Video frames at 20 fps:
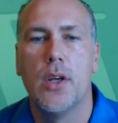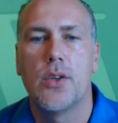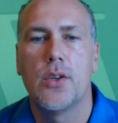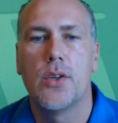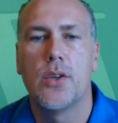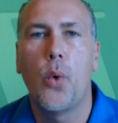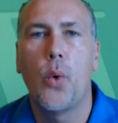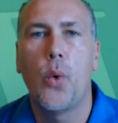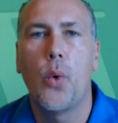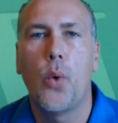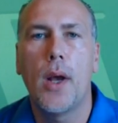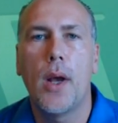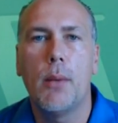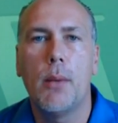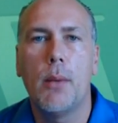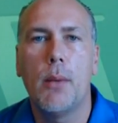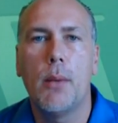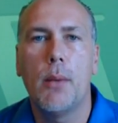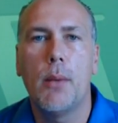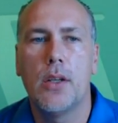There's quite a
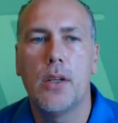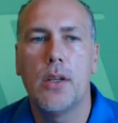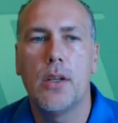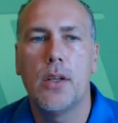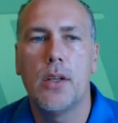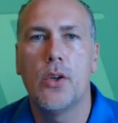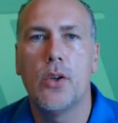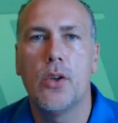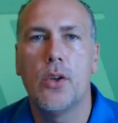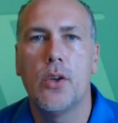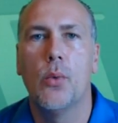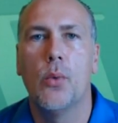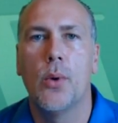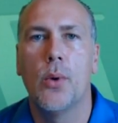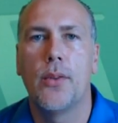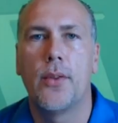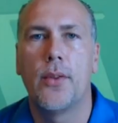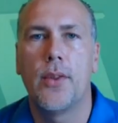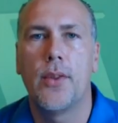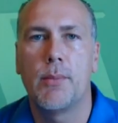bit you can do
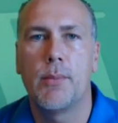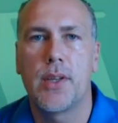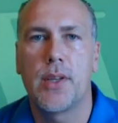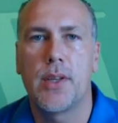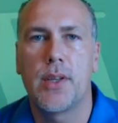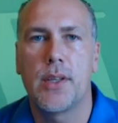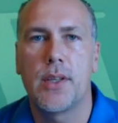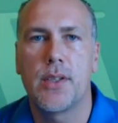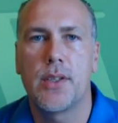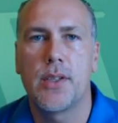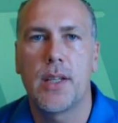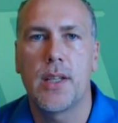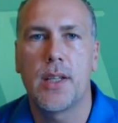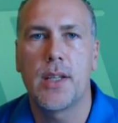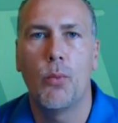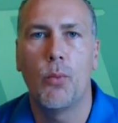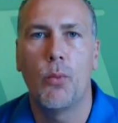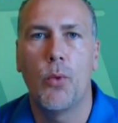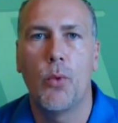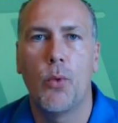with themes these days
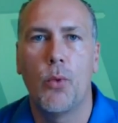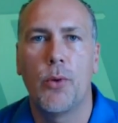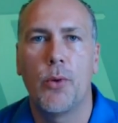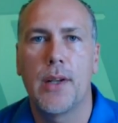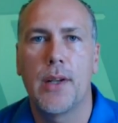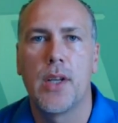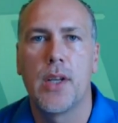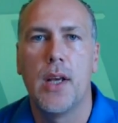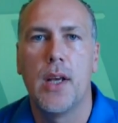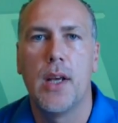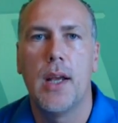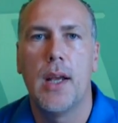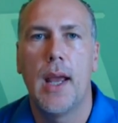in WordPress,